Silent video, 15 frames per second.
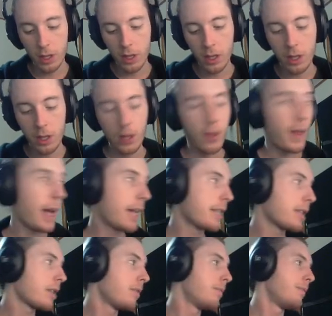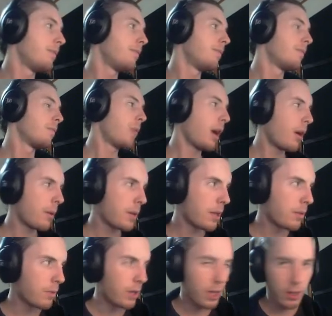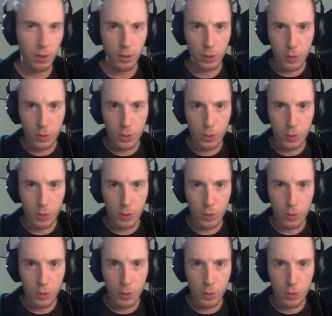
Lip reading: that. Wow, I'm getting really close